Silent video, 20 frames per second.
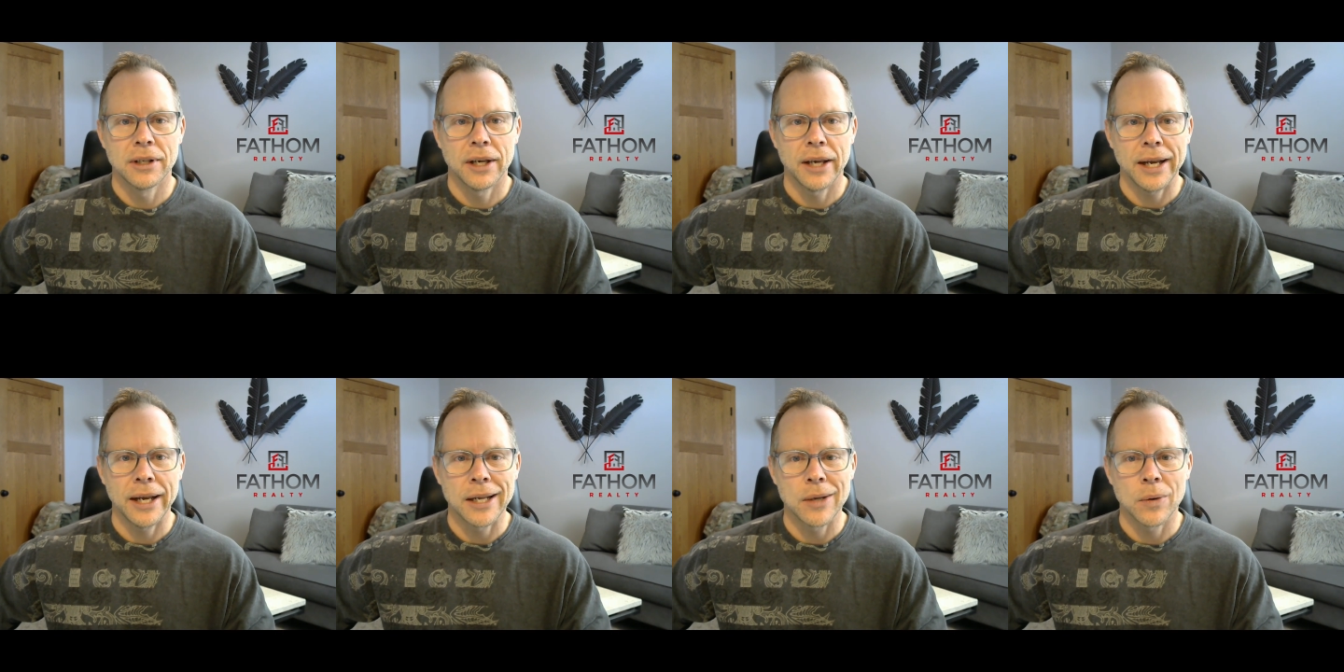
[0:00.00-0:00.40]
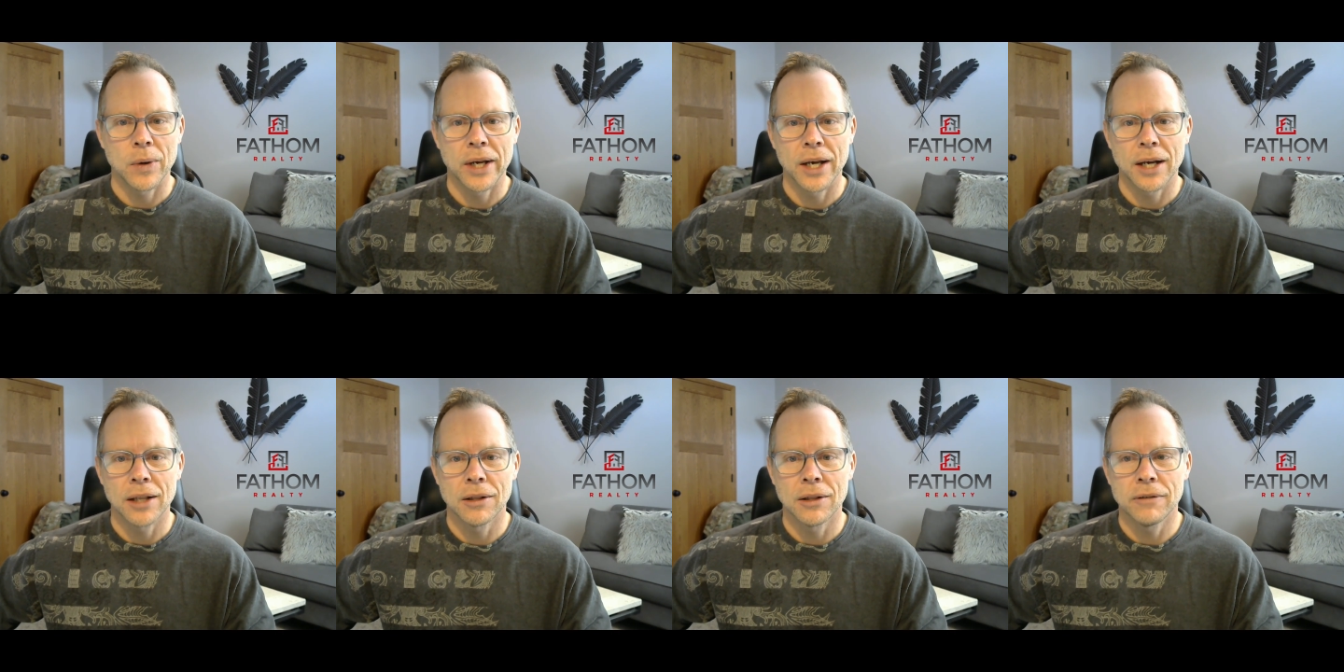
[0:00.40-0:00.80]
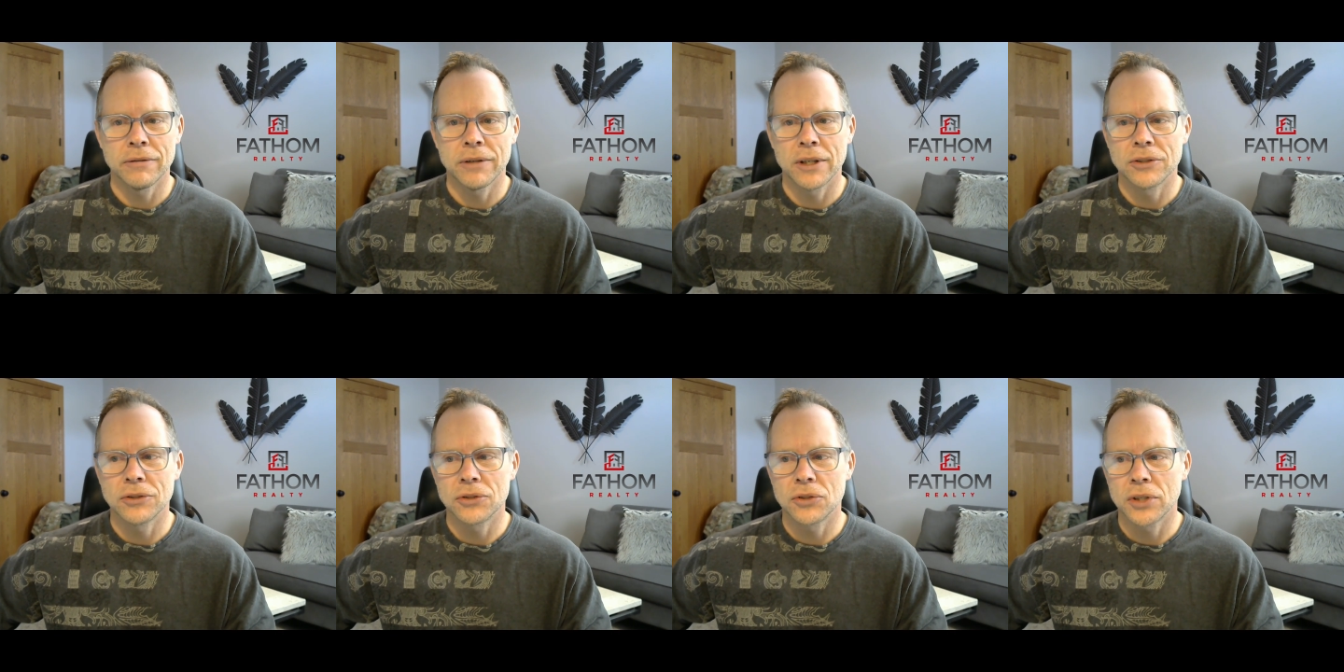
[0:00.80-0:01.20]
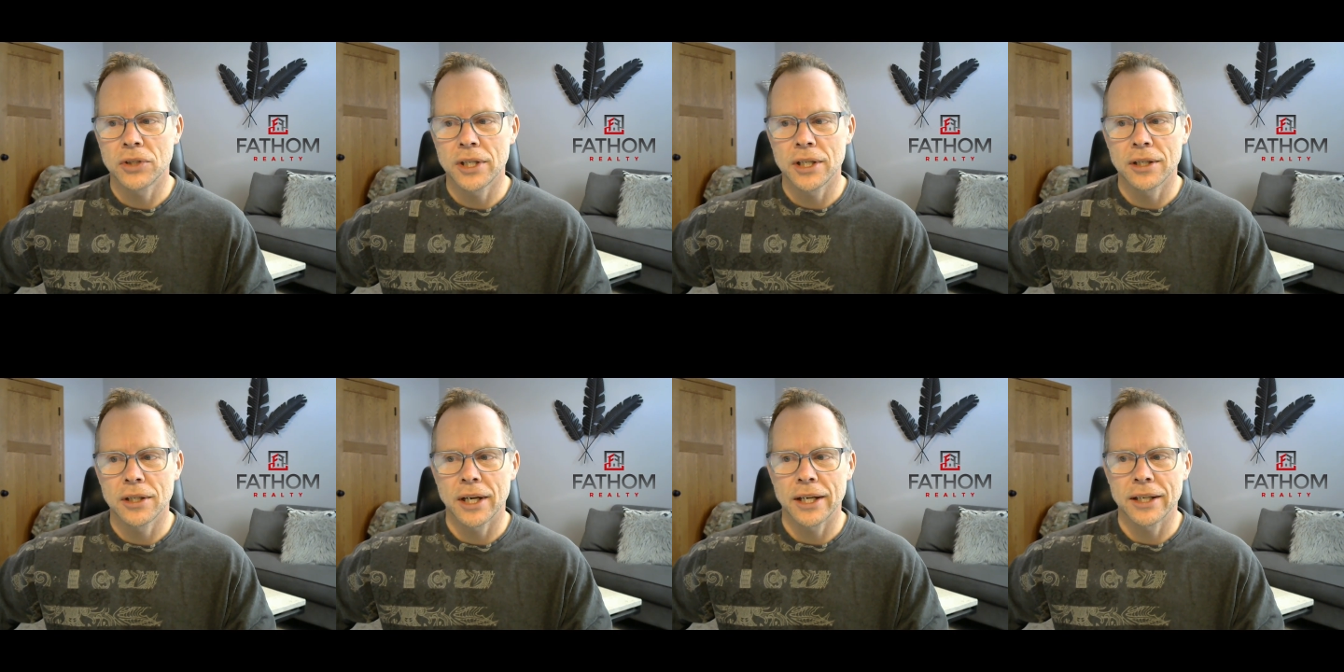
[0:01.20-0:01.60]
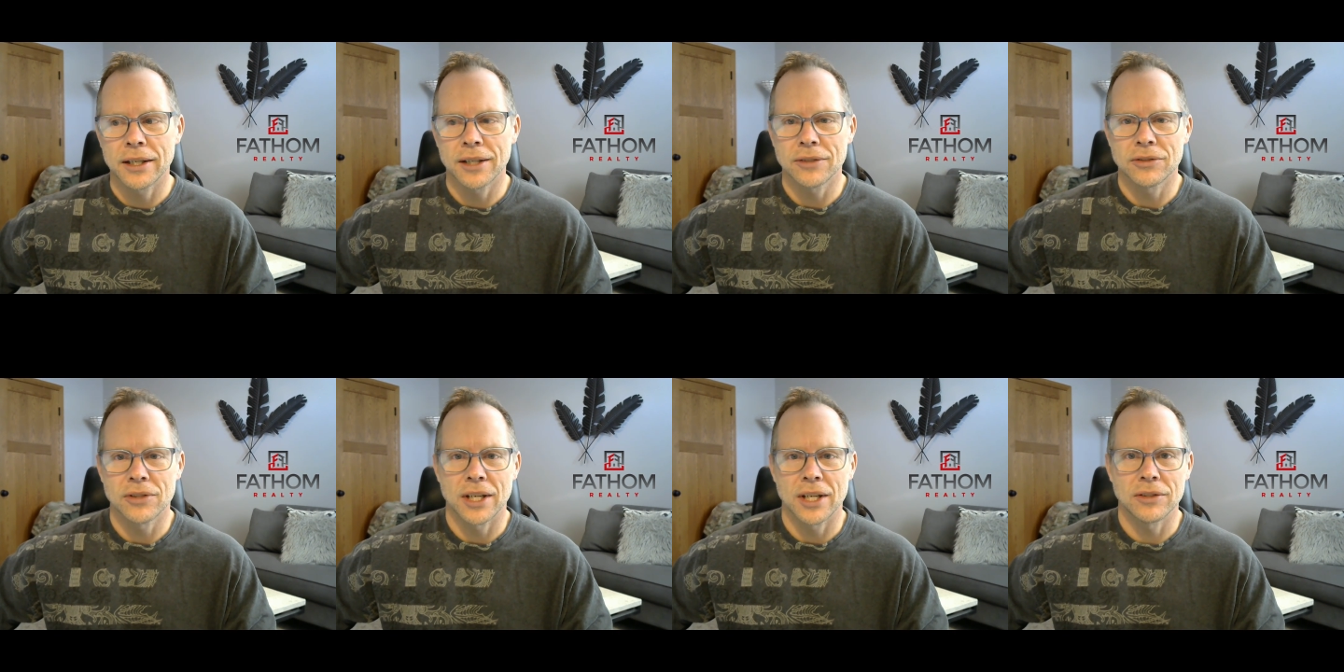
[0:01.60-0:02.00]
Anyway, I love history. I
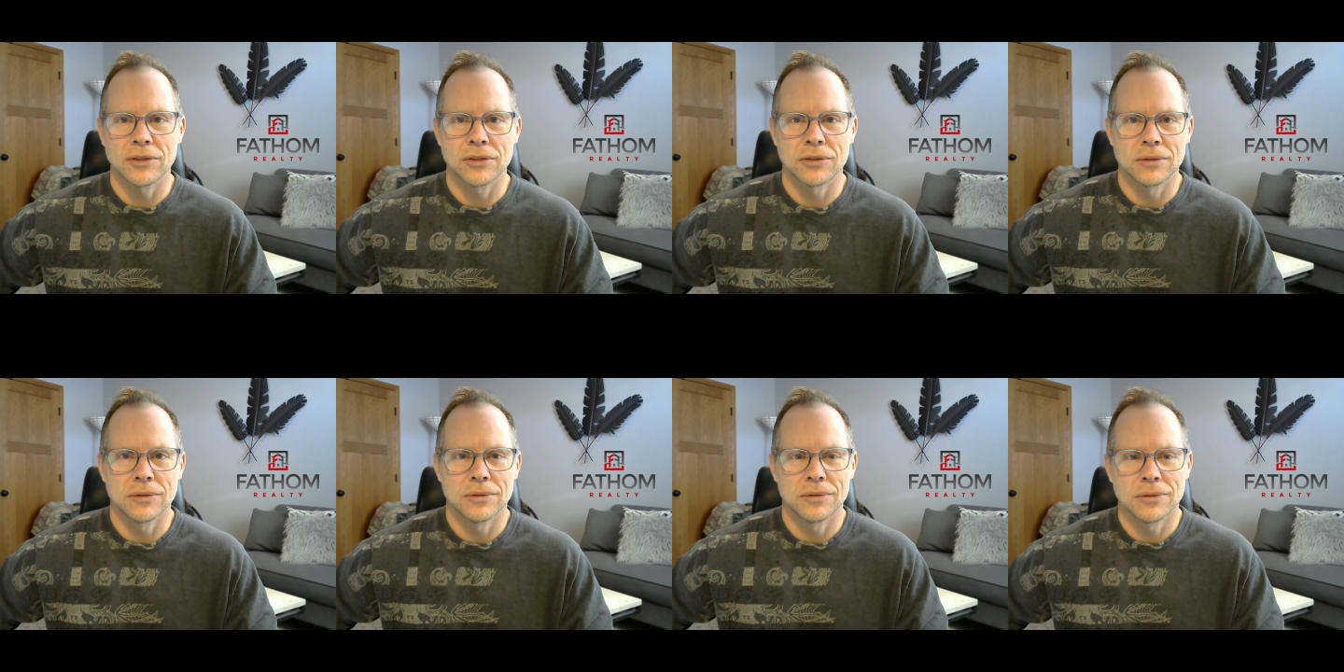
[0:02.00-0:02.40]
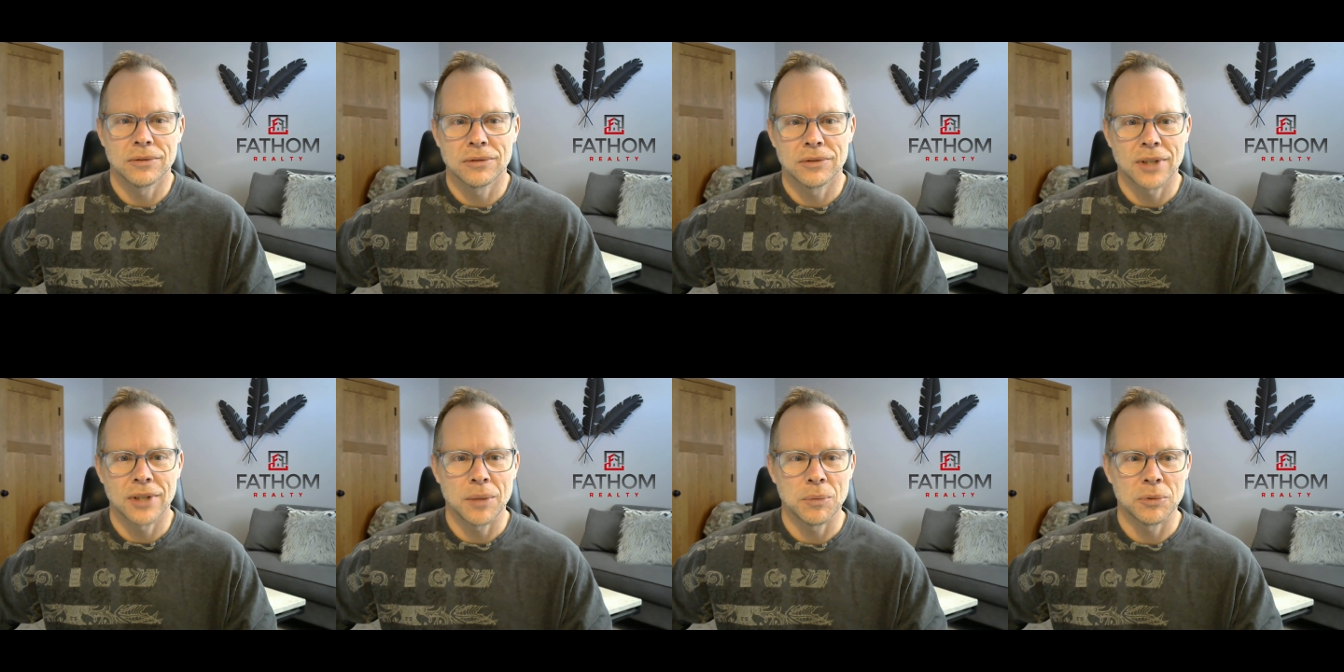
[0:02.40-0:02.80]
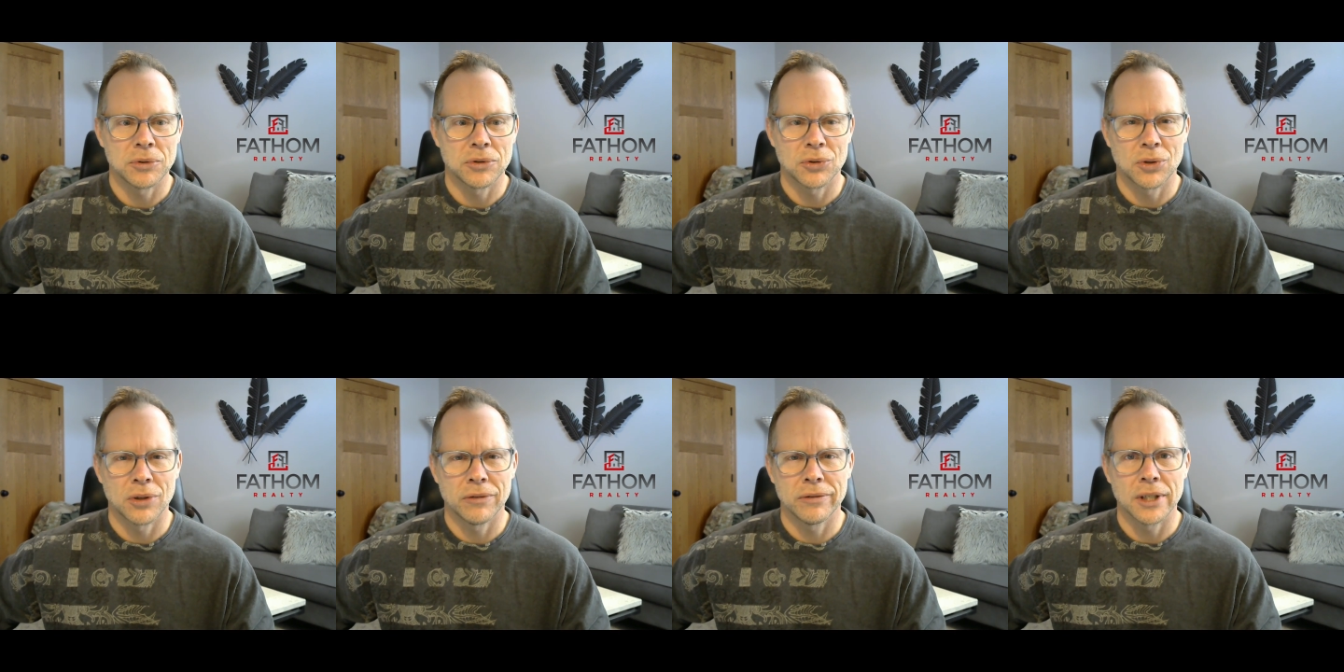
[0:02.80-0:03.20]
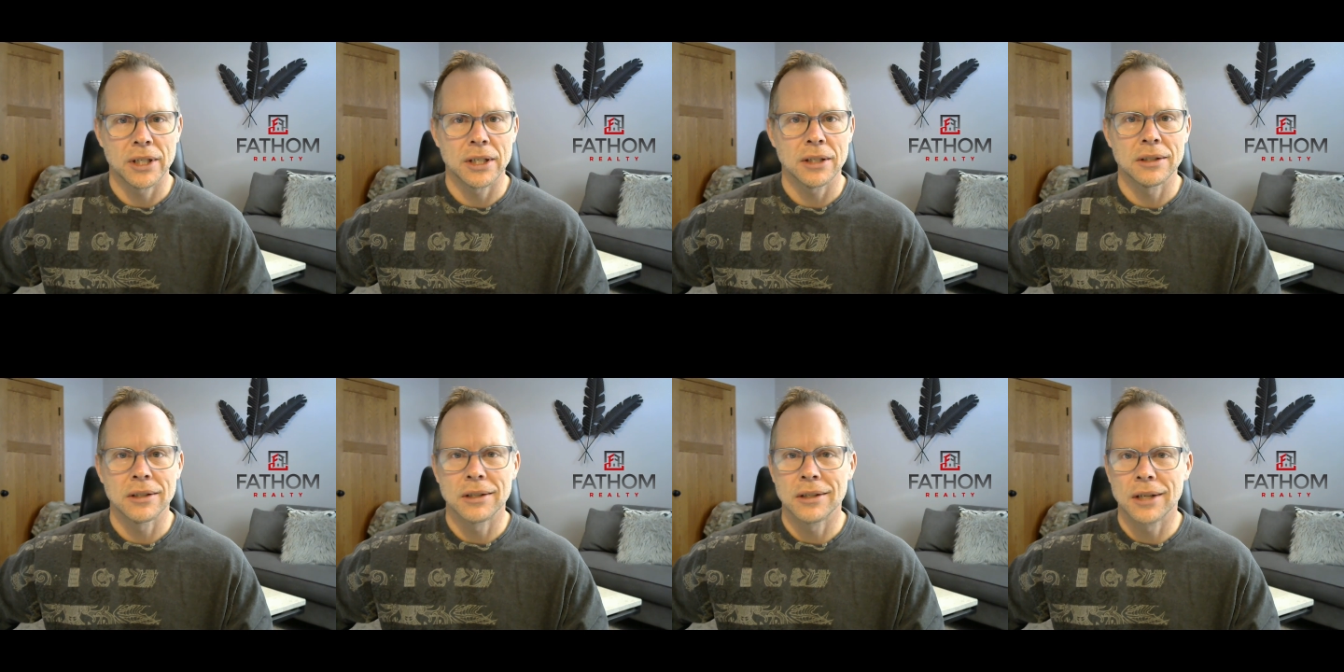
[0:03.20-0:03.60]
guess that's same as trivia.